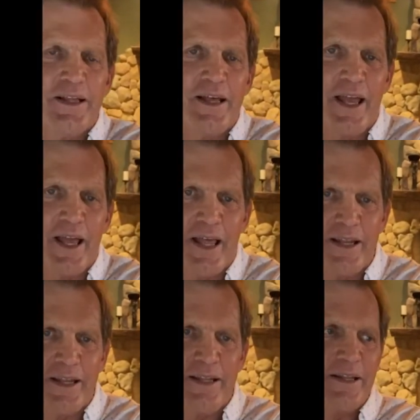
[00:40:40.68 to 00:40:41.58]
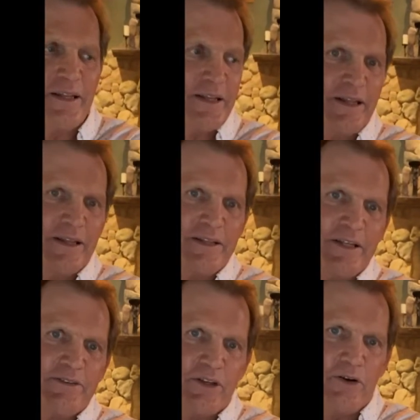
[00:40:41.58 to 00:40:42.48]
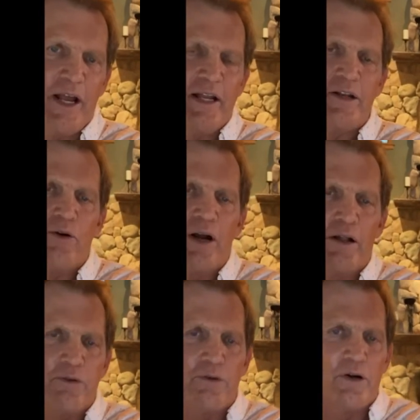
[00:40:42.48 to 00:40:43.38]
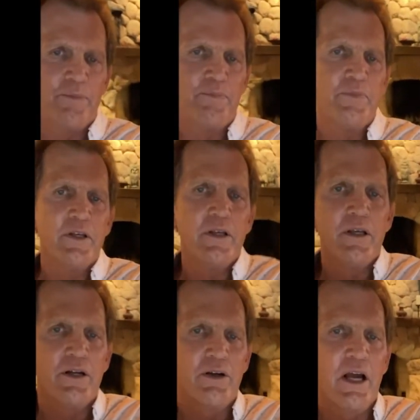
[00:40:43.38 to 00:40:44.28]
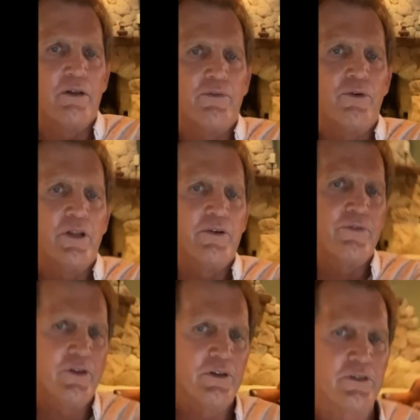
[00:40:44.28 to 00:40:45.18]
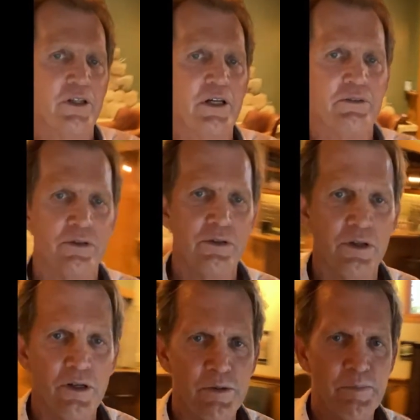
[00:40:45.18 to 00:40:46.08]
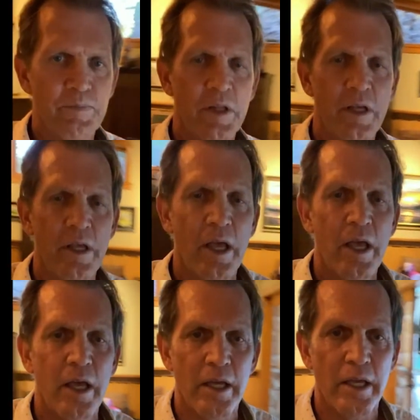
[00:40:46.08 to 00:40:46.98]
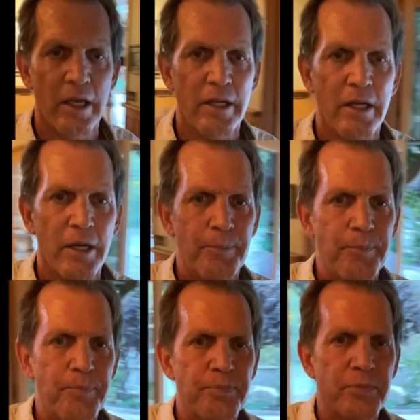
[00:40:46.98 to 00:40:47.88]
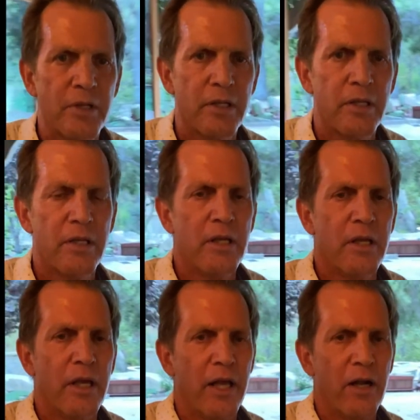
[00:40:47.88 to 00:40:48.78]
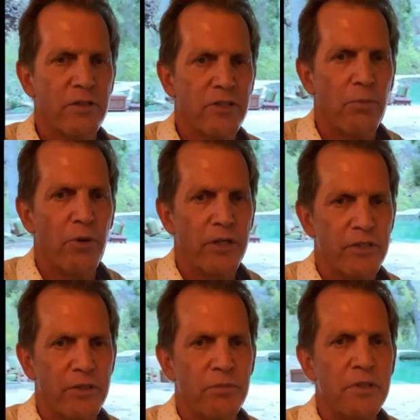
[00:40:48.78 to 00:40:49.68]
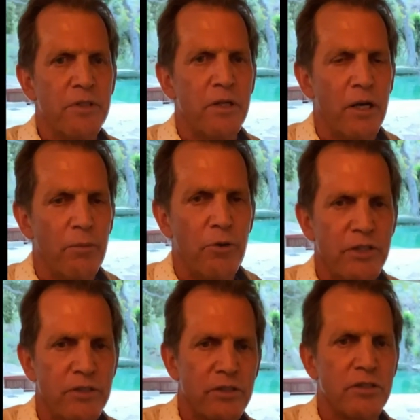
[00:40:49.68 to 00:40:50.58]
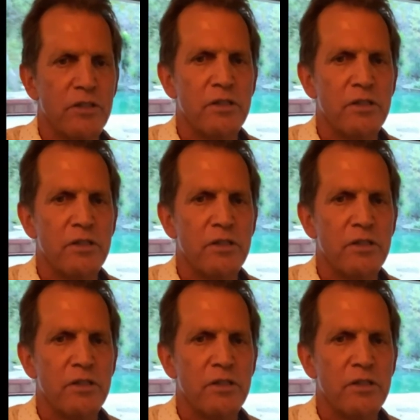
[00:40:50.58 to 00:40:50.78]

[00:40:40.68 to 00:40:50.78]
And this gives a great indoor-outdoor, California feel to the home, and also brings in breezes.